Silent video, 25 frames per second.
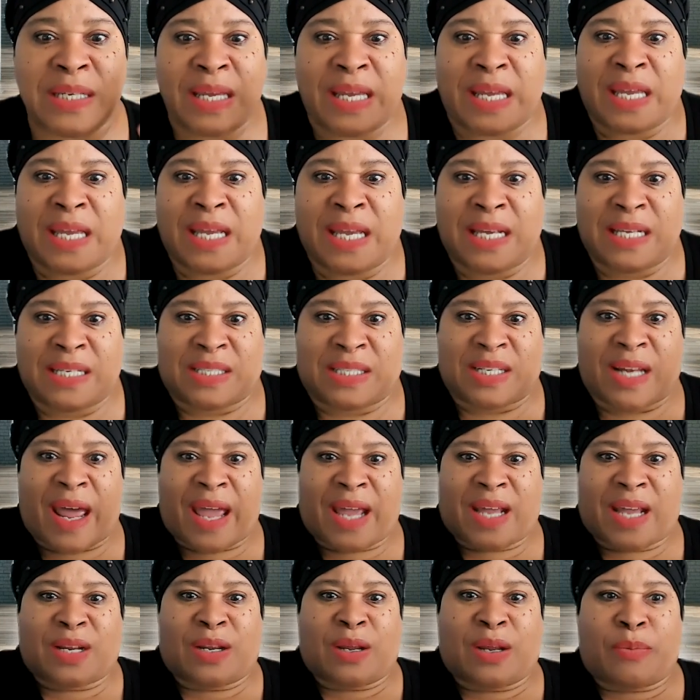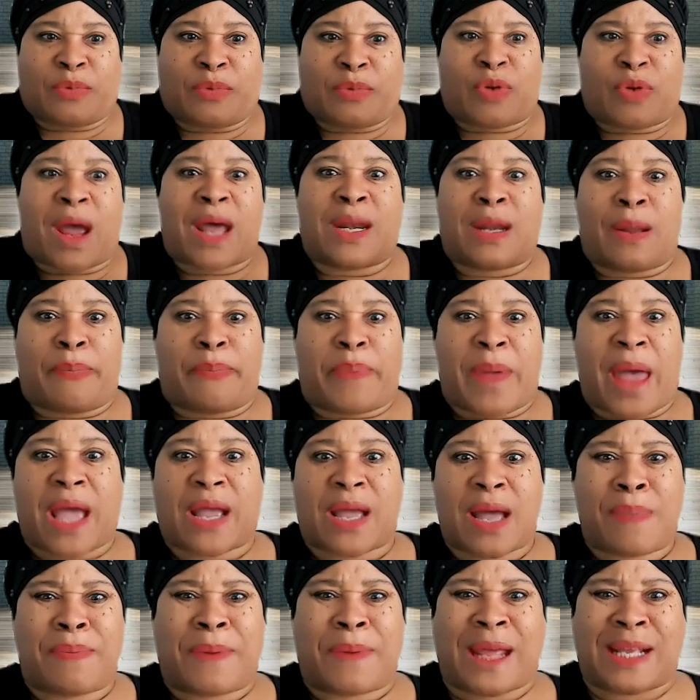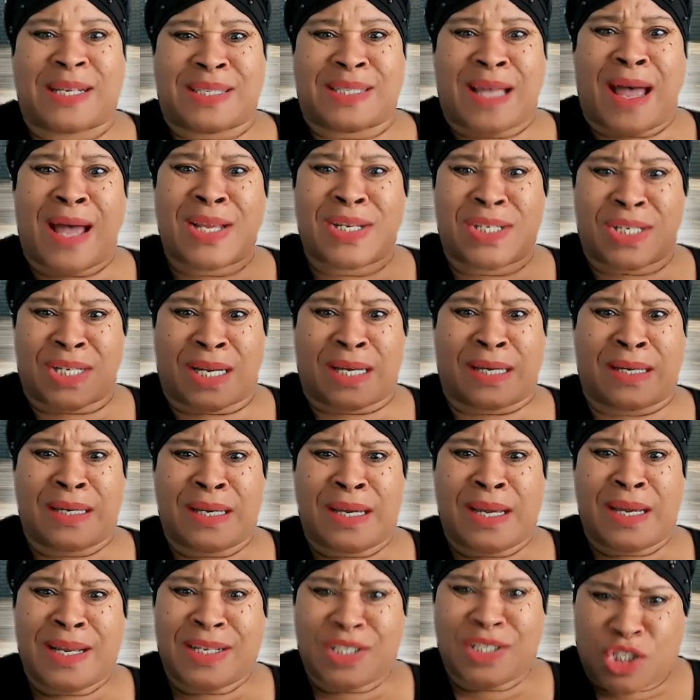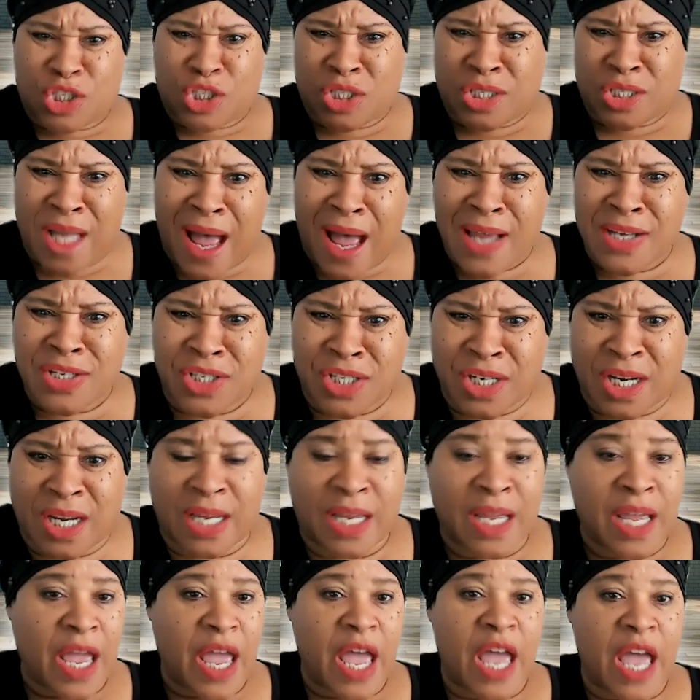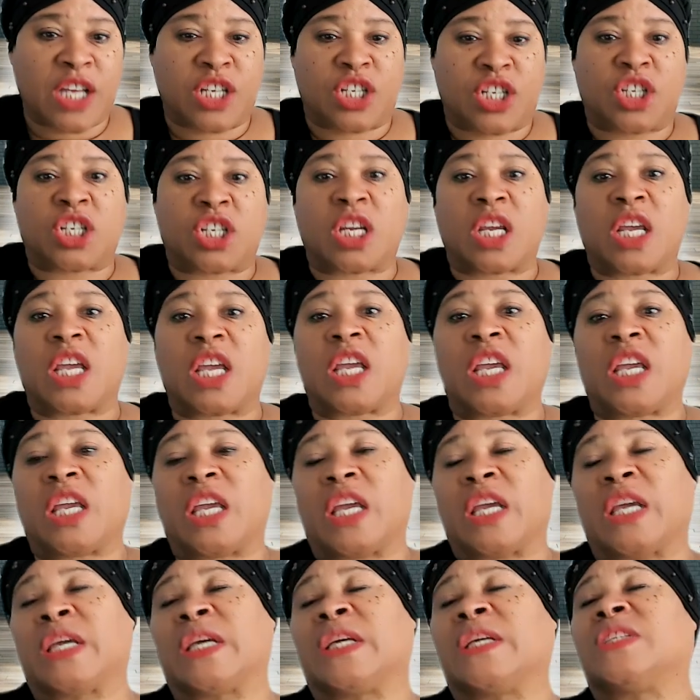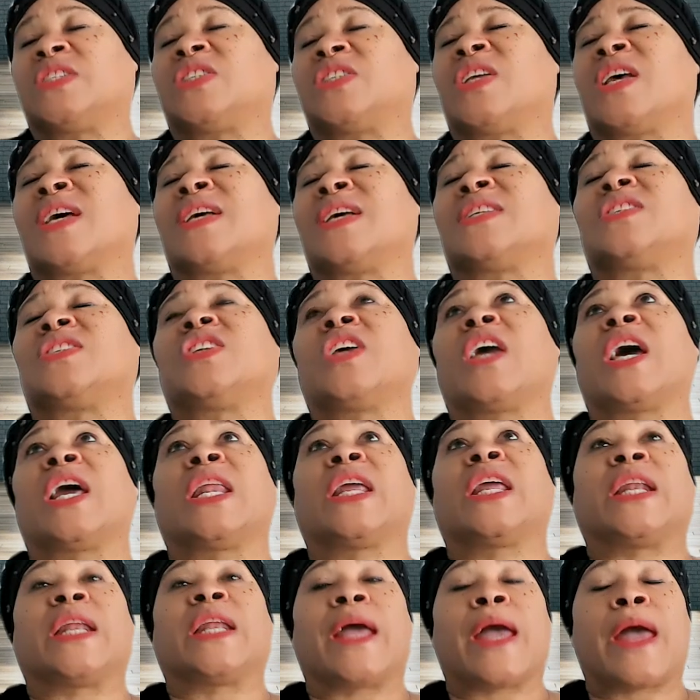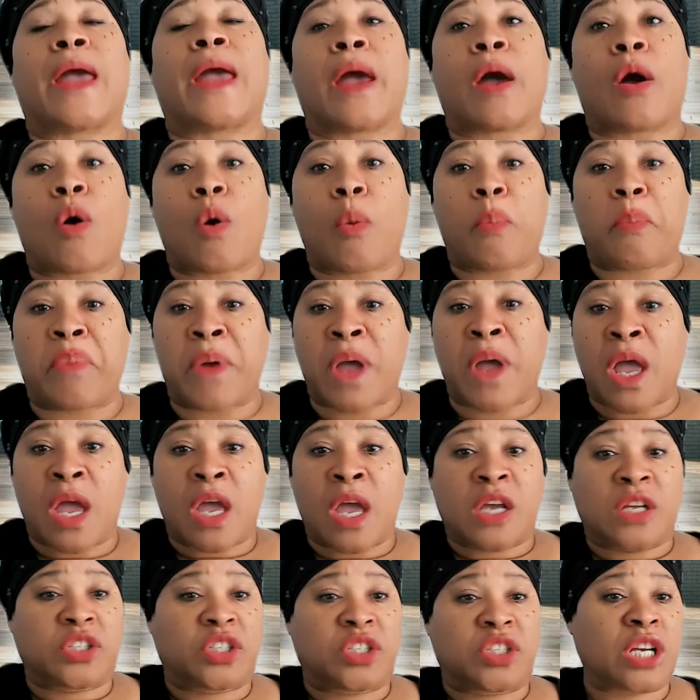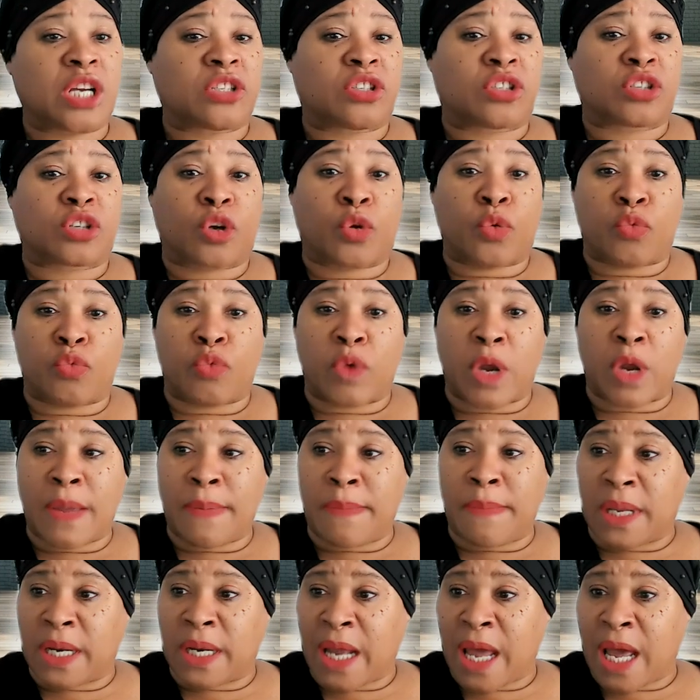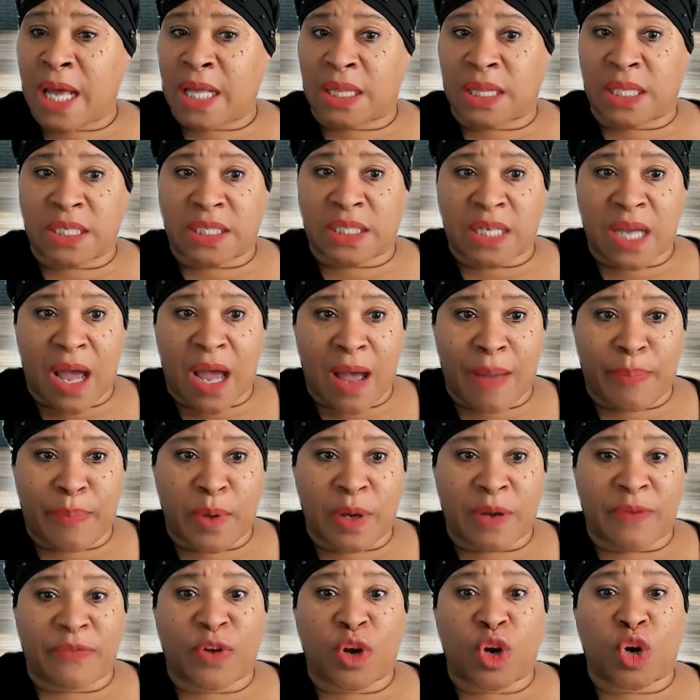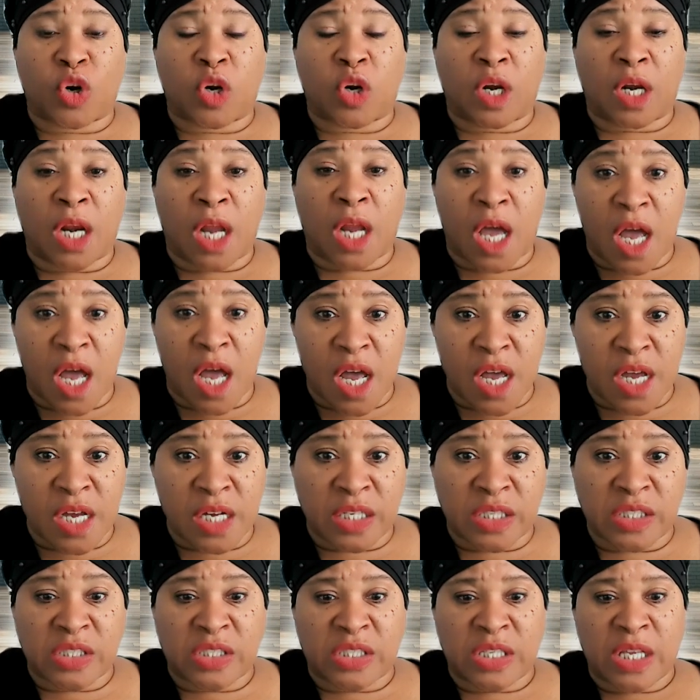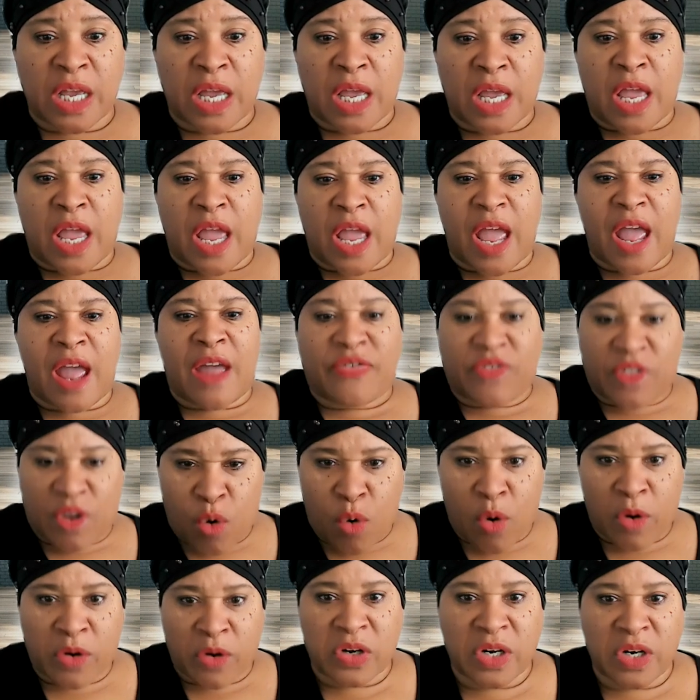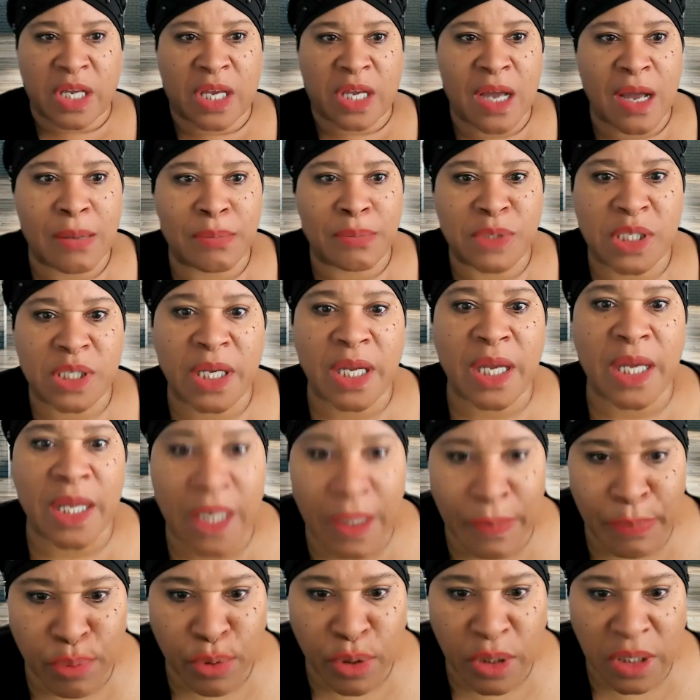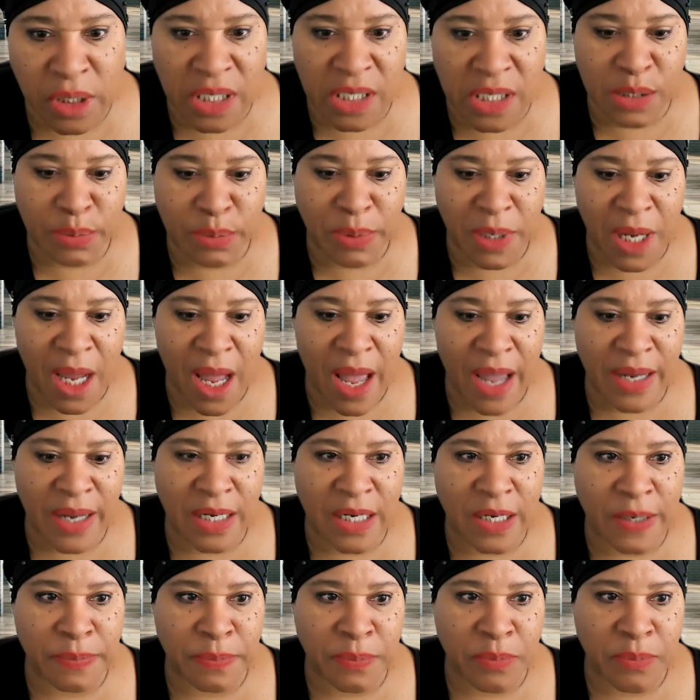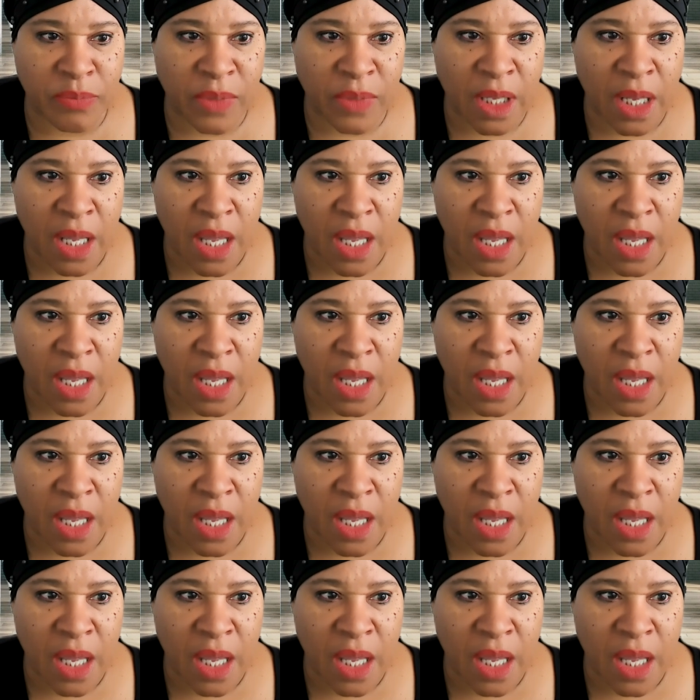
he's like trying to back up, like, Sasha, Sasha. And she is just yelling, help, just screaming at the top of her lungs. And the orderly comes in, and Brooklyn's behind him.